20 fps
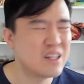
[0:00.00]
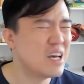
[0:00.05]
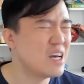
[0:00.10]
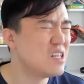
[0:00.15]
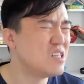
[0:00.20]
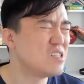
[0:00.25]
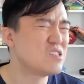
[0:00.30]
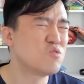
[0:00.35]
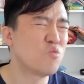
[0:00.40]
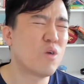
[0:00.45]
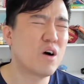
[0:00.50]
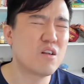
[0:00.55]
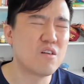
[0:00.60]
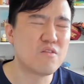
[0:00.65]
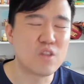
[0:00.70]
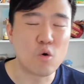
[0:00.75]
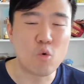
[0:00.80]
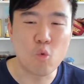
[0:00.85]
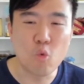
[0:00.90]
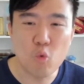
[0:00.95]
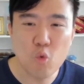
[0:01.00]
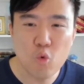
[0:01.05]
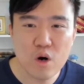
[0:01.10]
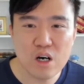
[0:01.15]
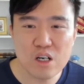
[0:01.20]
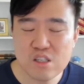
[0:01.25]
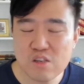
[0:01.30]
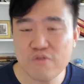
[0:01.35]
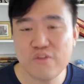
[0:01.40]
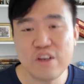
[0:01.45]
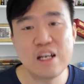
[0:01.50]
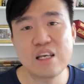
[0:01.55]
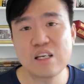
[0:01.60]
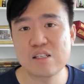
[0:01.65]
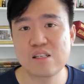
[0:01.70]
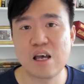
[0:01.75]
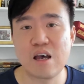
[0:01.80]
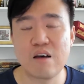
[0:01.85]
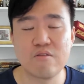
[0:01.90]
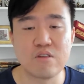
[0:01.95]
That is one of the worst
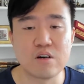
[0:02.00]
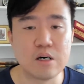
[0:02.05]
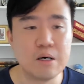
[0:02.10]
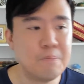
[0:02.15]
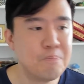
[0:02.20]
feelings ever.